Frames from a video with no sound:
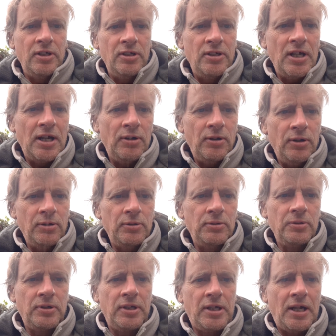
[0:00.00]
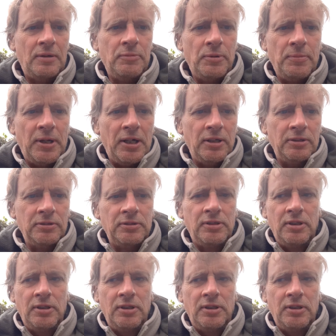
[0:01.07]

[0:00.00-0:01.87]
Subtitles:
yarrow, chamomile,